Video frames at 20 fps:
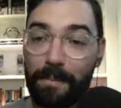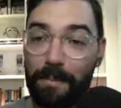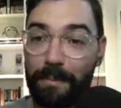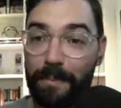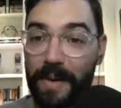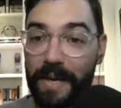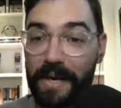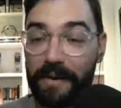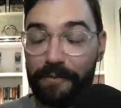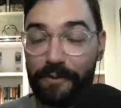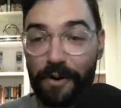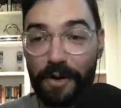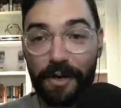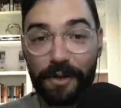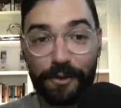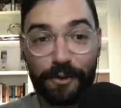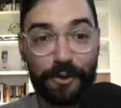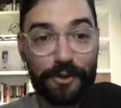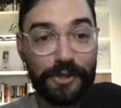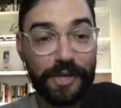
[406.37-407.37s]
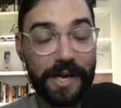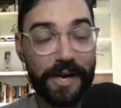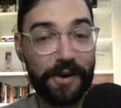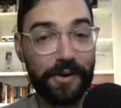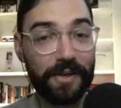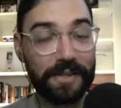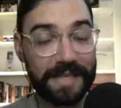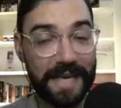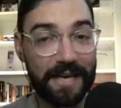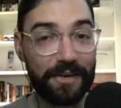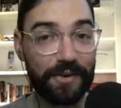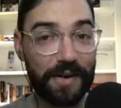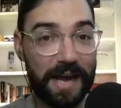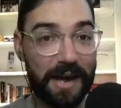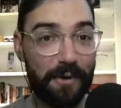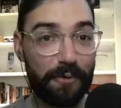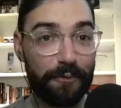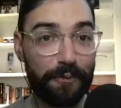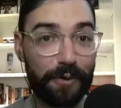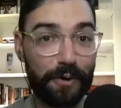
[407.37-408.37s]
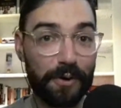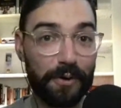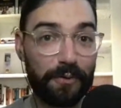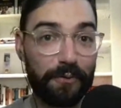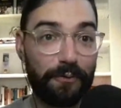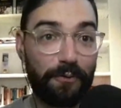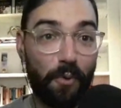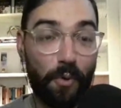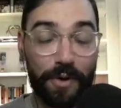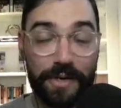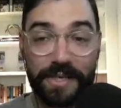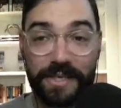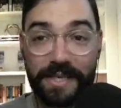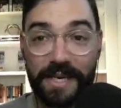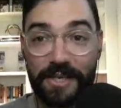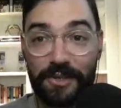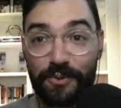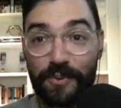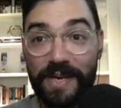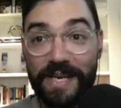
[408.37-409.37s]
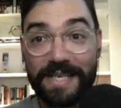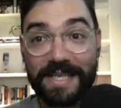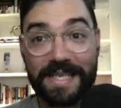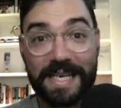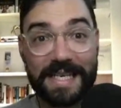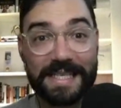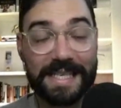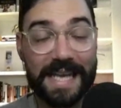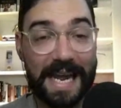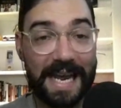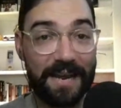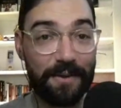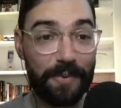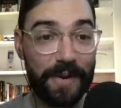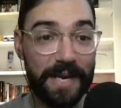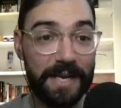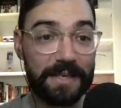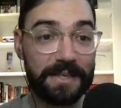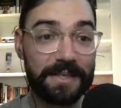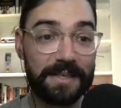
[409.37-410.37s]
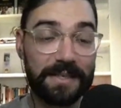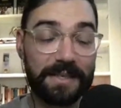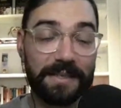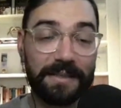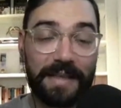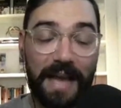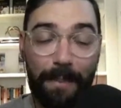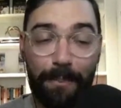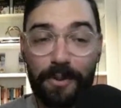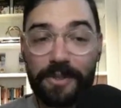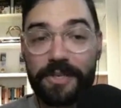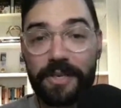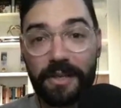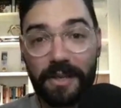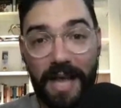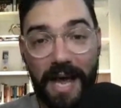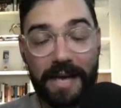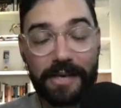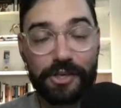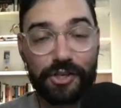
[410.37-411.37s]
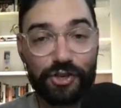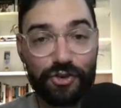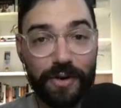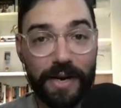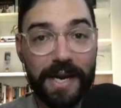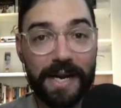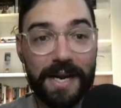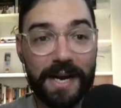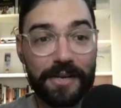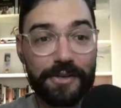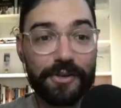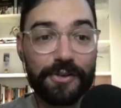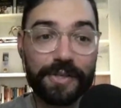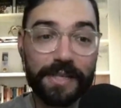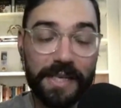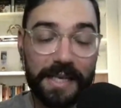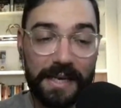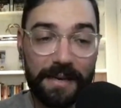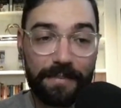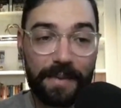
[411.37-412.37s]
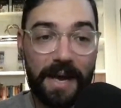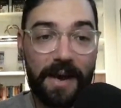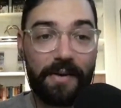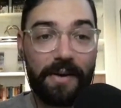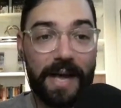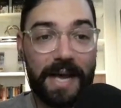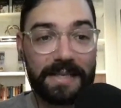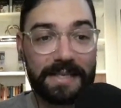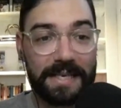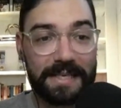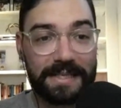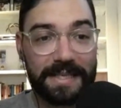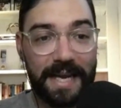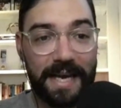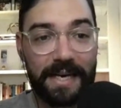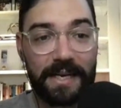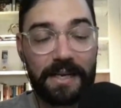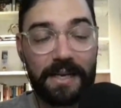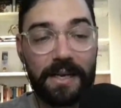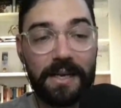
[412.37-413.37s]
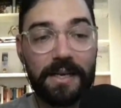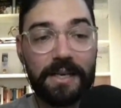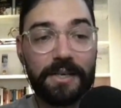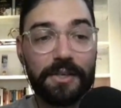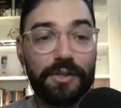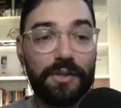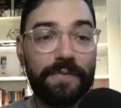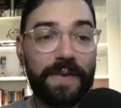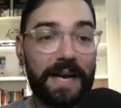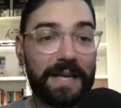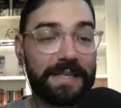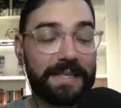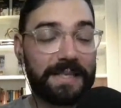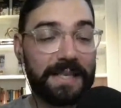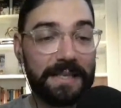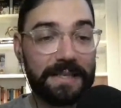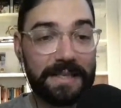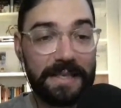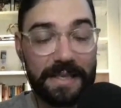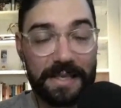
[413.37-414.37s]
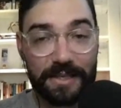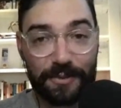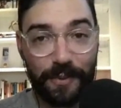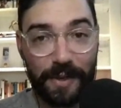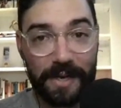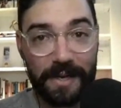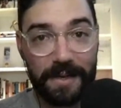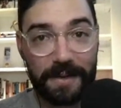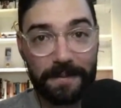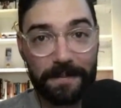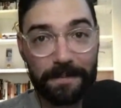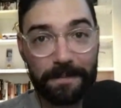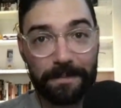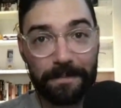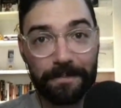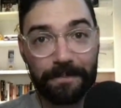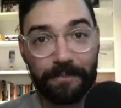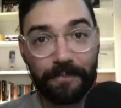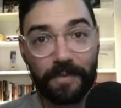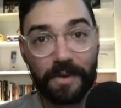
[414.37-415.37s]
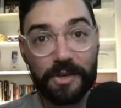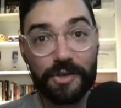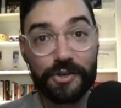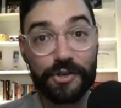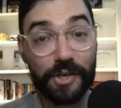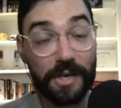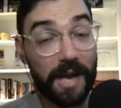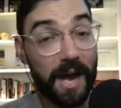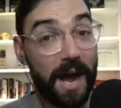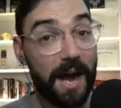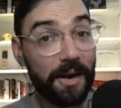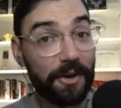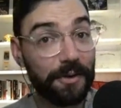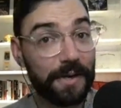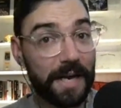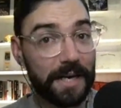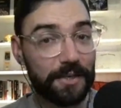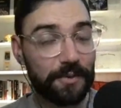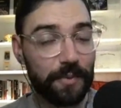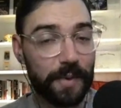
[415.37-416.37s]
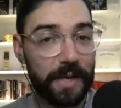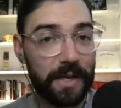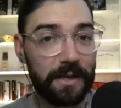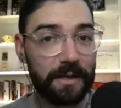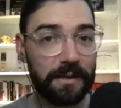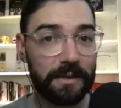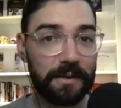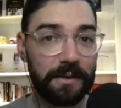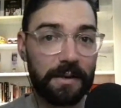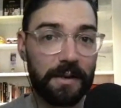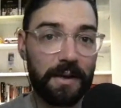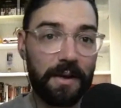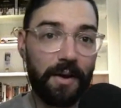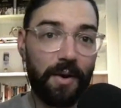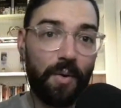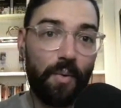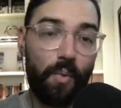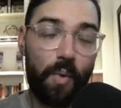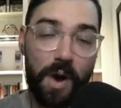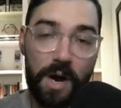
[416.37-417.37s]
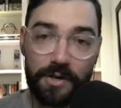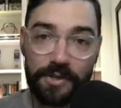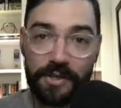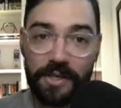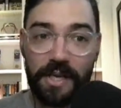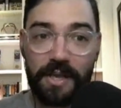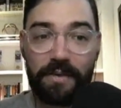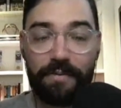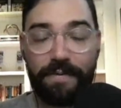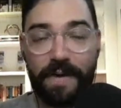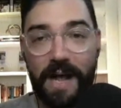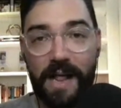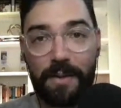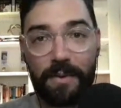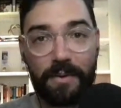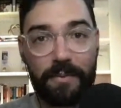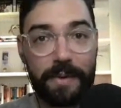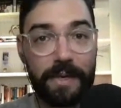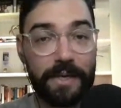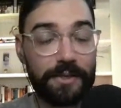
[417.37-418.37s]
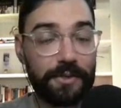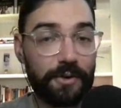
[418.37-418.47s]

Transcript: But if you're going to lose Jaire Alexander now for four to six weeks, six to eight weeks, that puts a lot of strain on your team. Now, as I said, you've got Cincy this week, Chicago next week, Washington the following weeks.